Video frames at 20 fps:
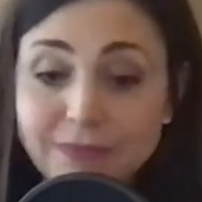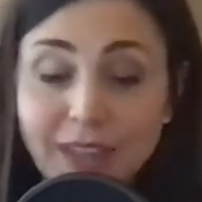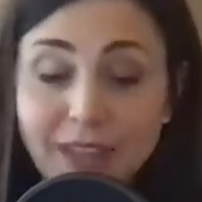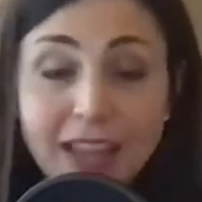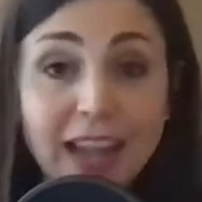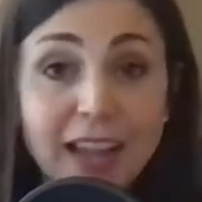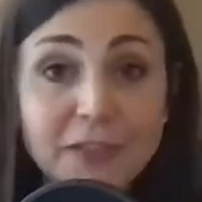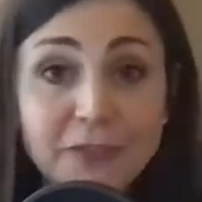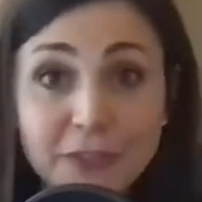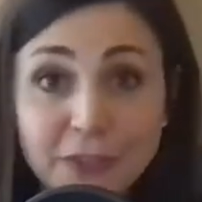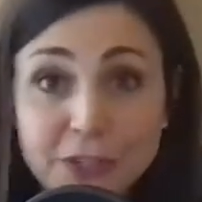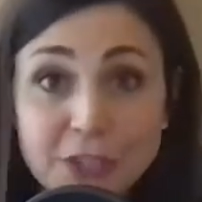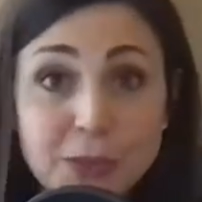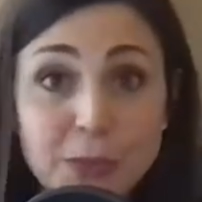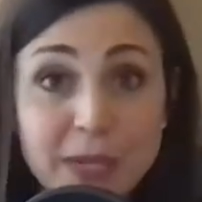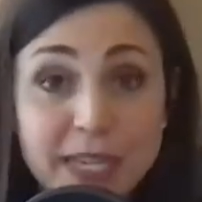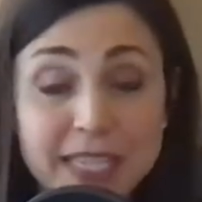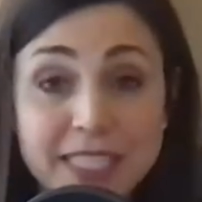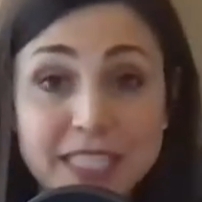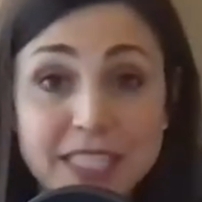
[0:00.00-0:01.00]
I first
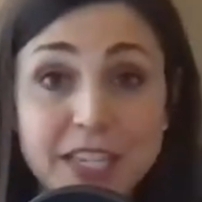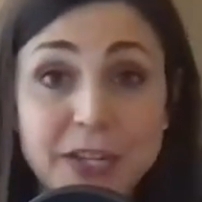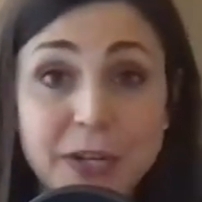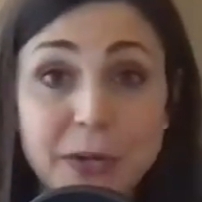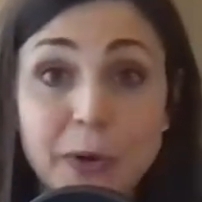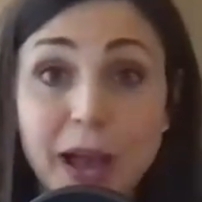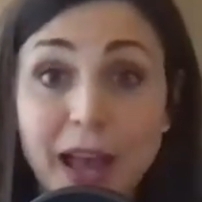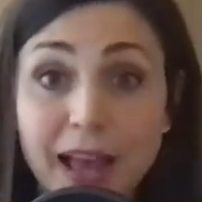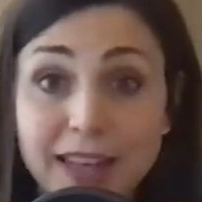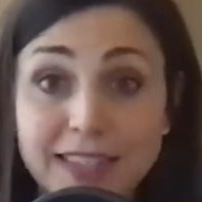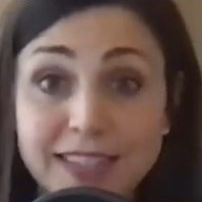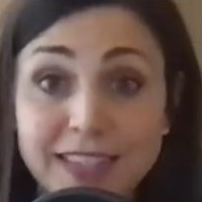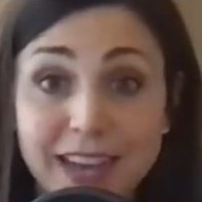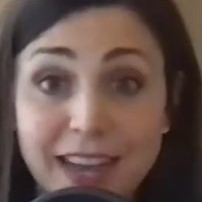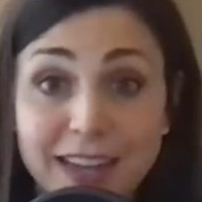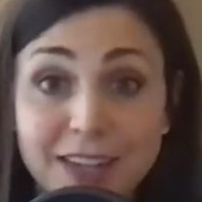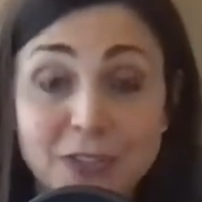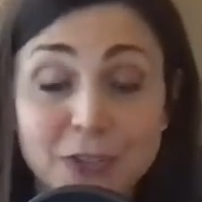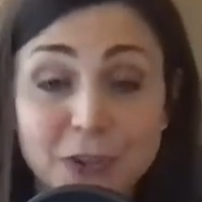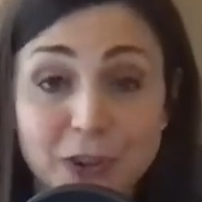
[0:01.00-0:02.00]
went into
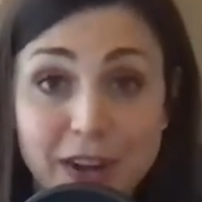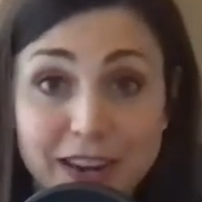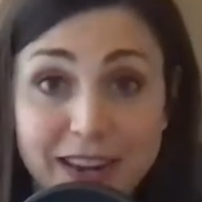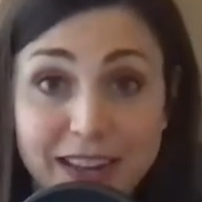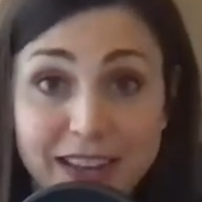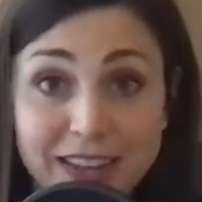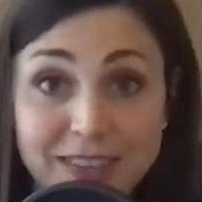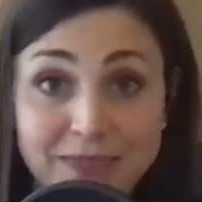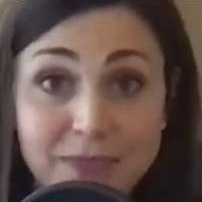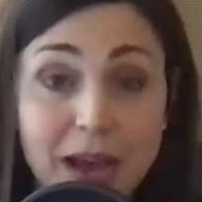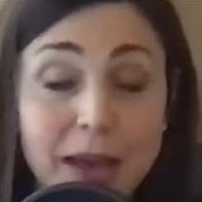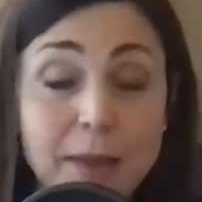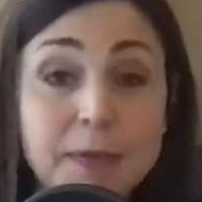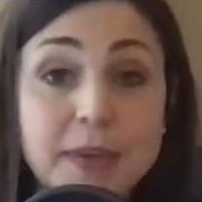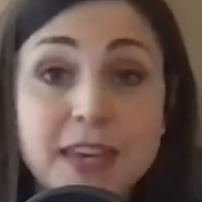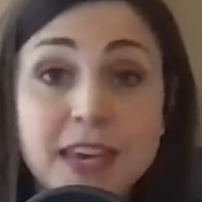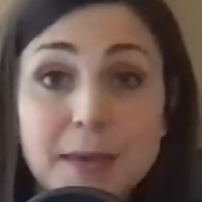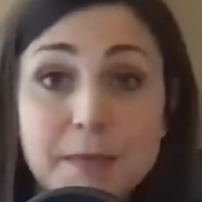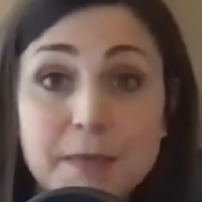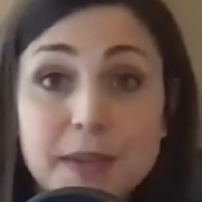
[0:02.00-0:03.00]
EdTech training. I
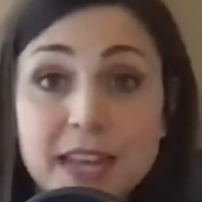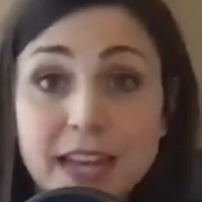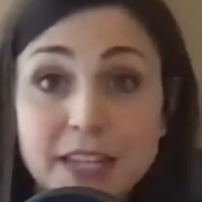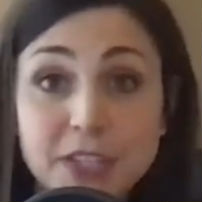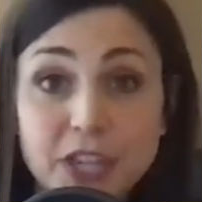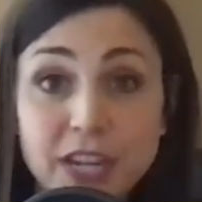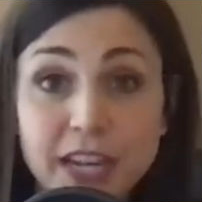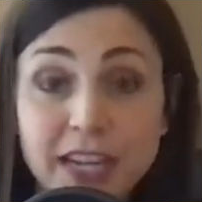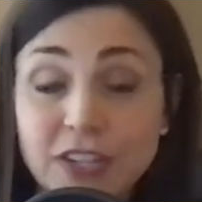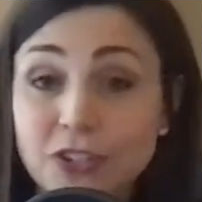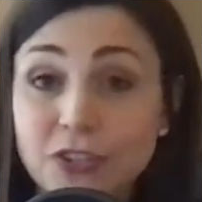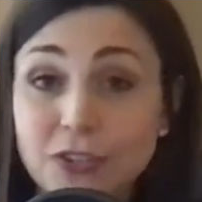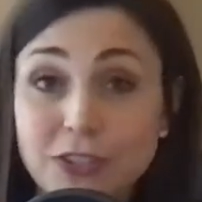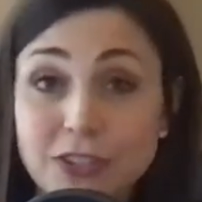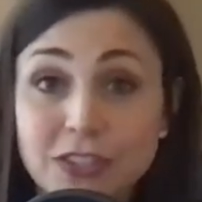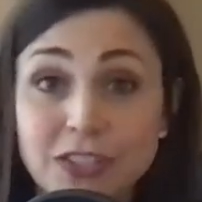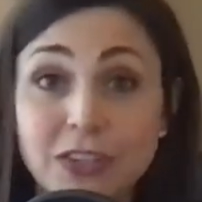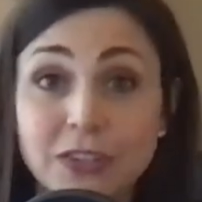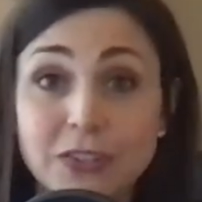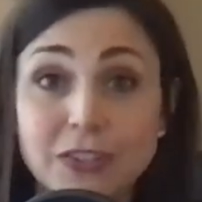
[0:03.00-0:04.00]
became an educational
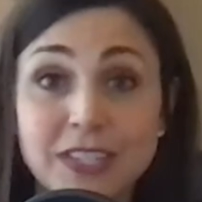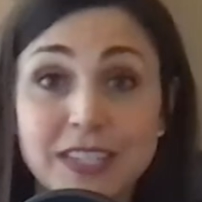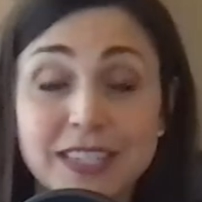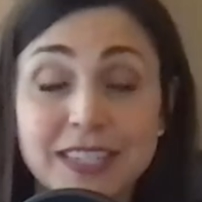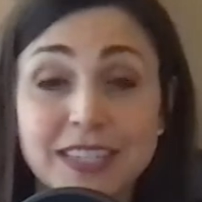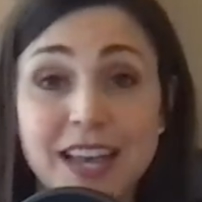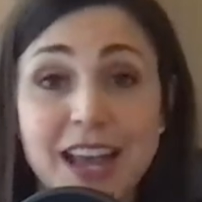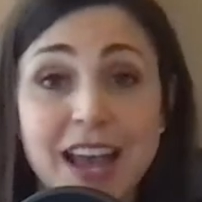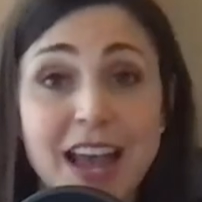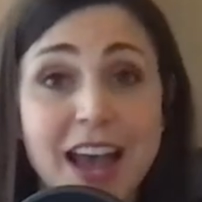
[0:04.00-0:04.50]
consultant.